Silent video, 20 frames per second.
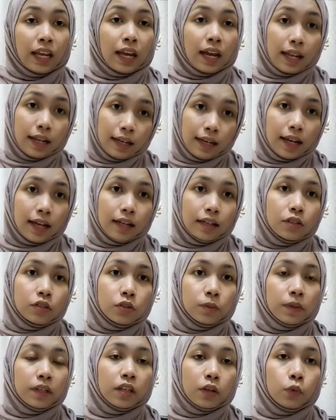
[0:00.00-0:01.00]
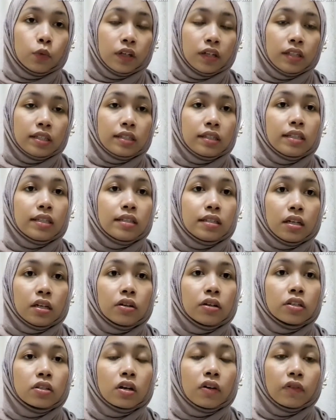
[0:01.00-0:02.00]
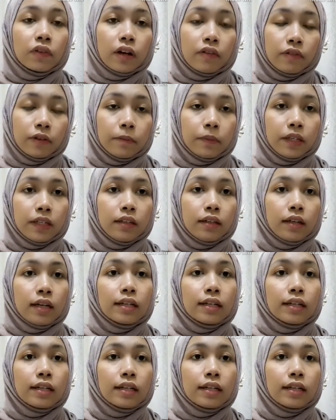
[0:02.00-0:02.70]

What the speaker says: And then, to make it worse, the series of government